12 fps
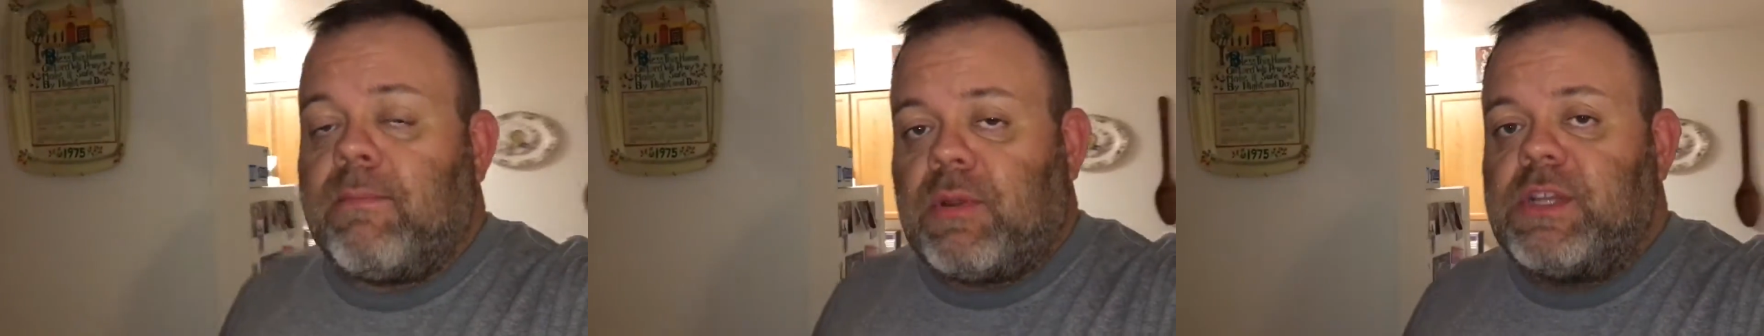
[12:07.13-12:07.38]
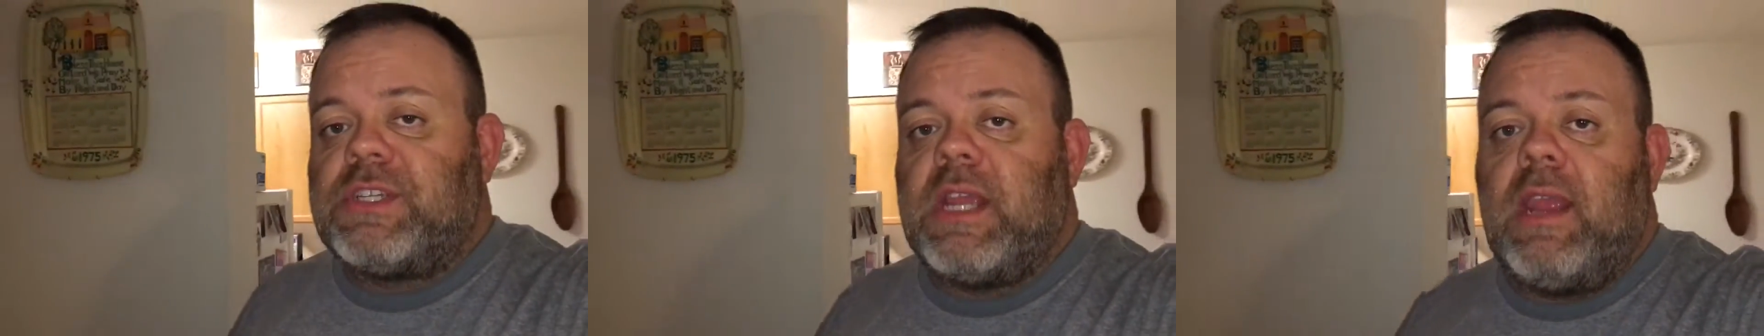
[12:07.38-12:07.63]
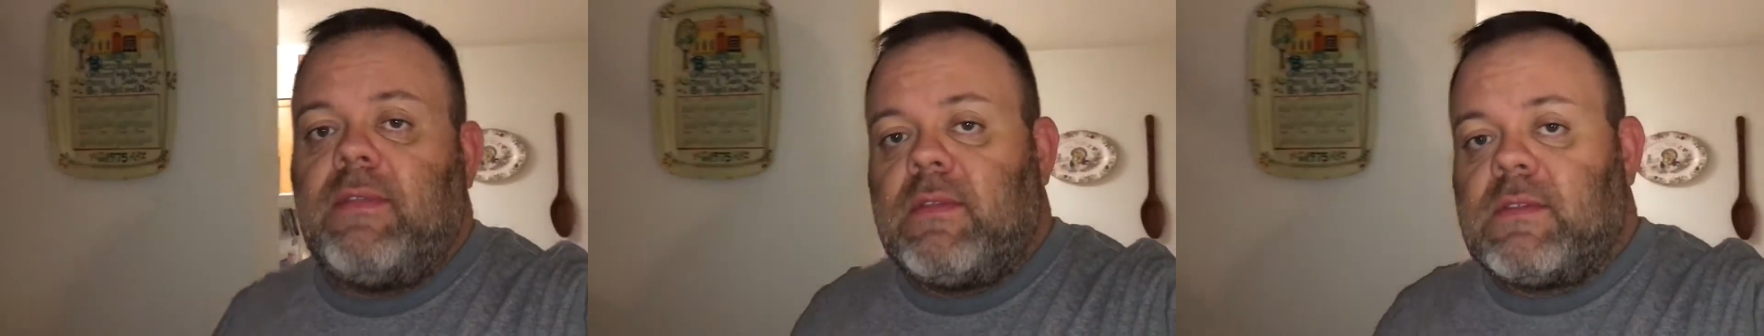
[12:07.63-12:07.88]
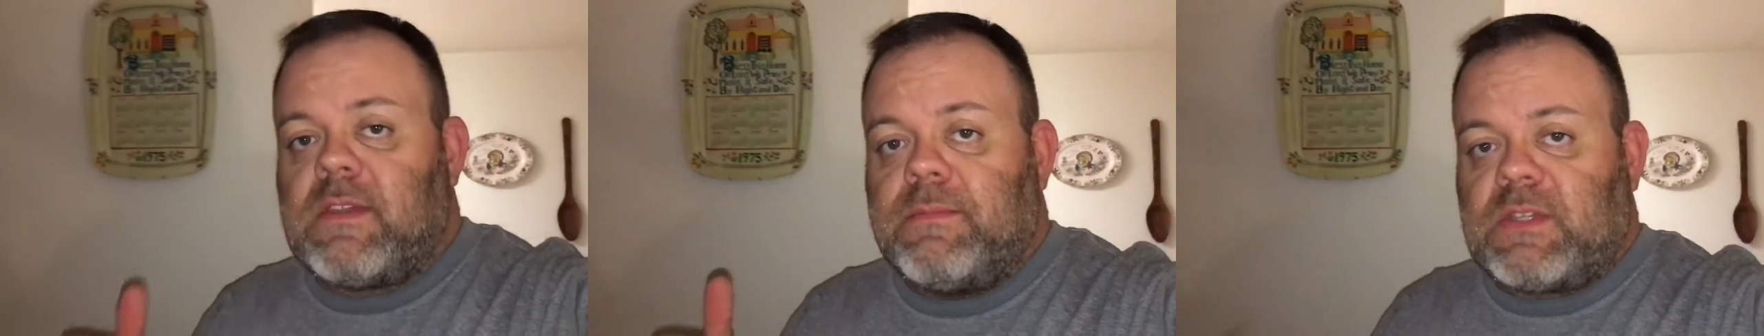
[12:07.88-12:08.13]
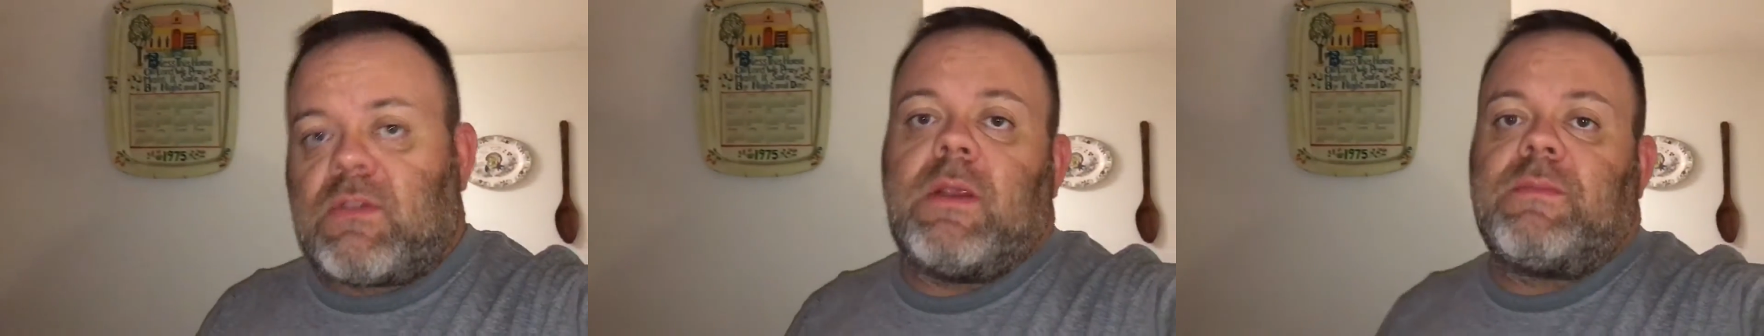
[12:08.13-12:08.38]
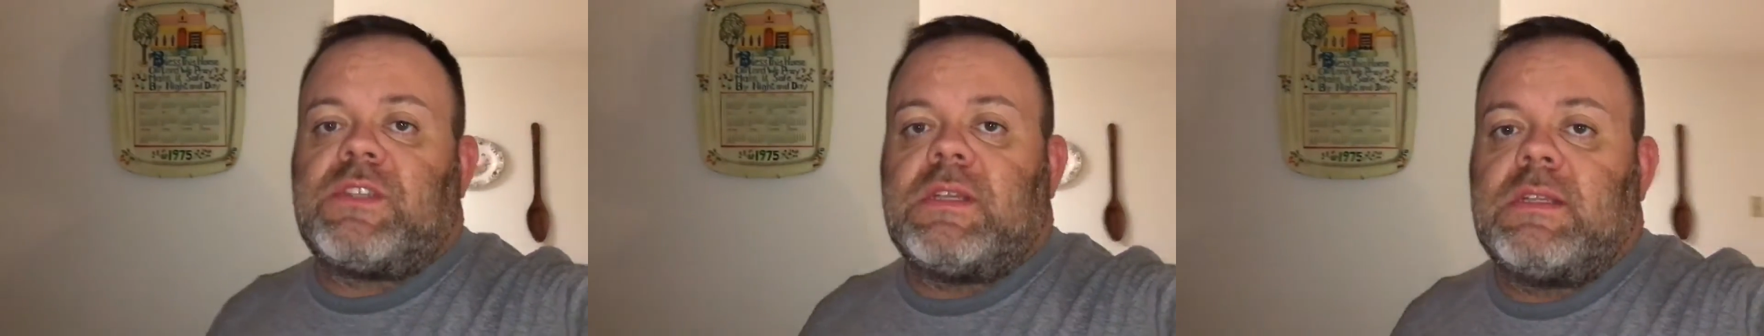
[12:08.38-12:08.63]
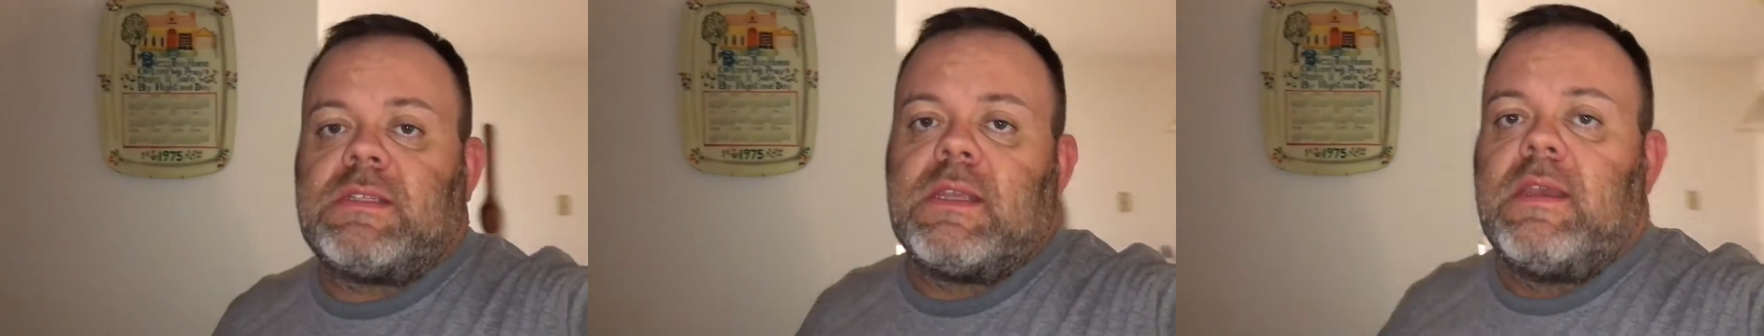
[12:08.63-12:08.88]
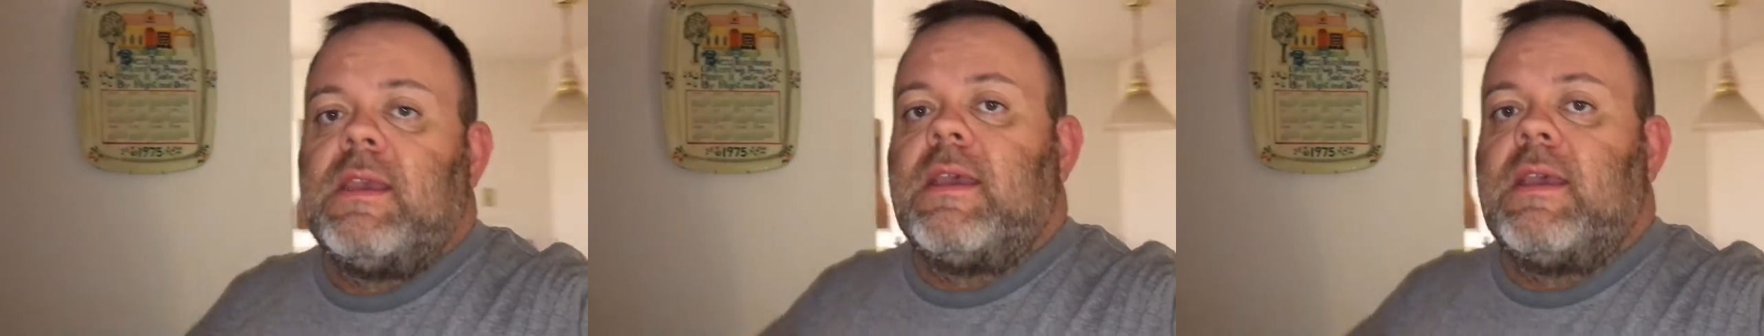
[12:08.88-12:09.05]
Appreciate the subscriptions.